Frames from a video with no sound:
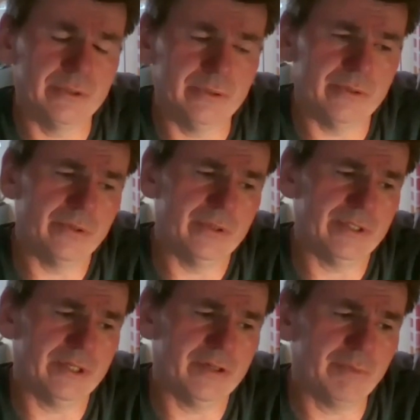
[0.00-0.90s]
who
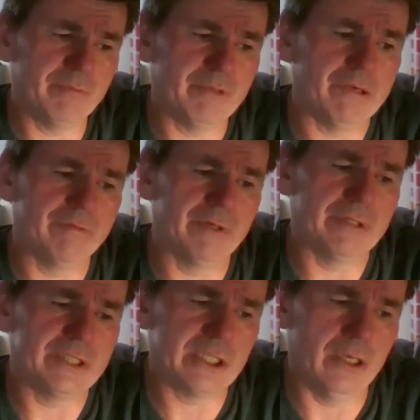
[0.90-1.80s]
I think have been very,
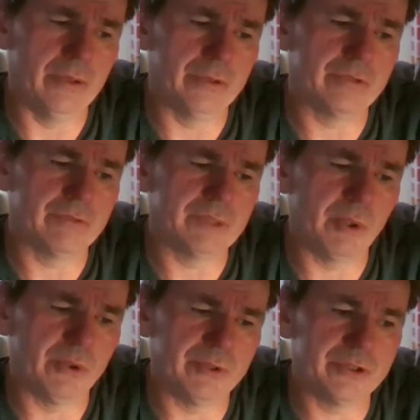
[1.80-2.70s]
very slow to
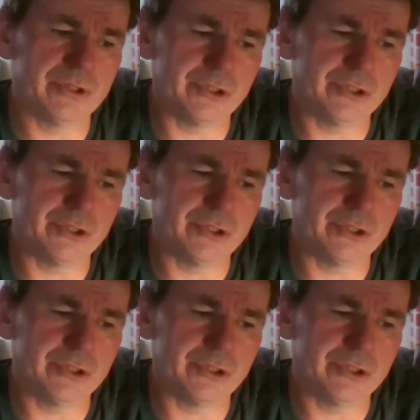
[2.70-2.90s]
respond